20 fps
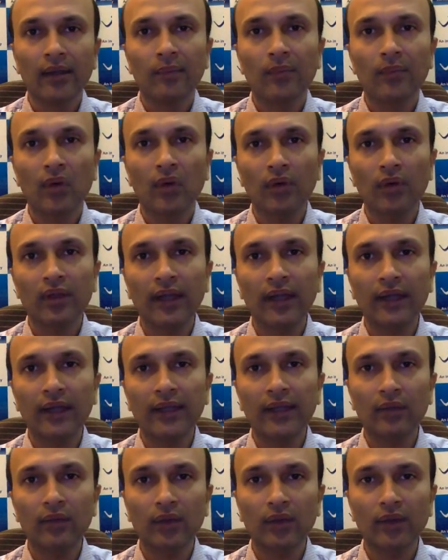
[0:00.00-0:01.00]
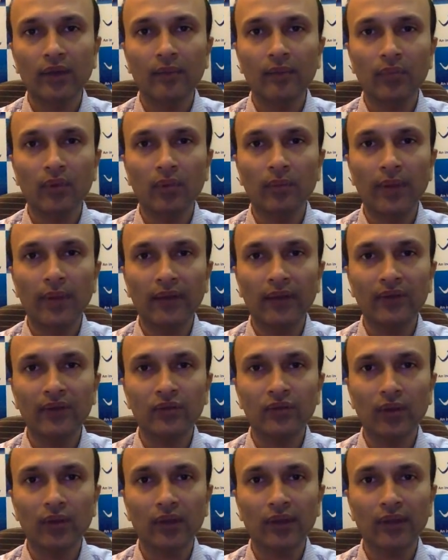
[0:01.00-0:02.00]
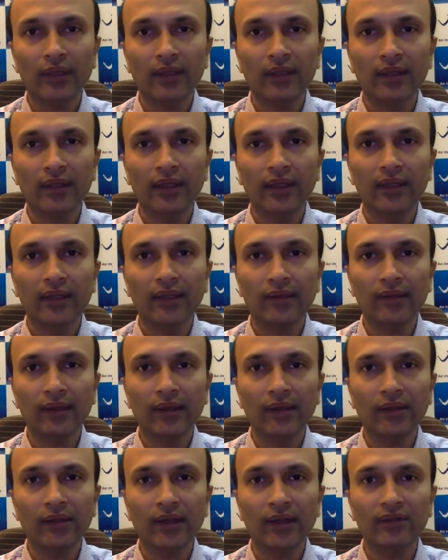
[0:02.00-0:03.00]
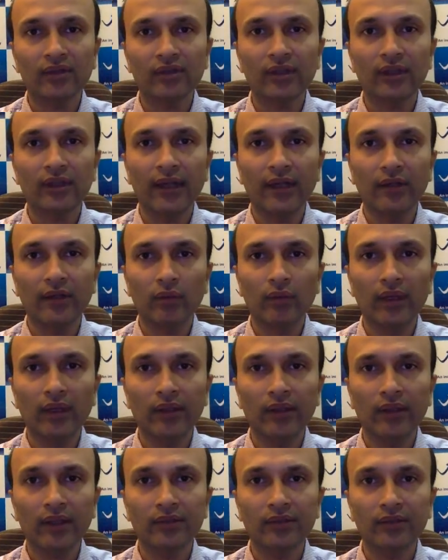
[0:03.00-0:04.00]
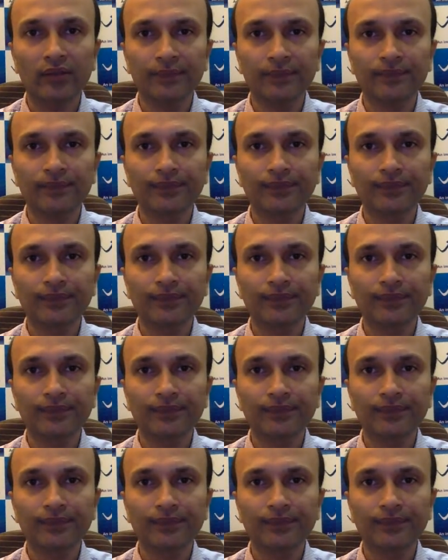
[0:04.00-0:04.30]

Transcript: Post that, there was some pullback which was seen in yesterday's session and today's session.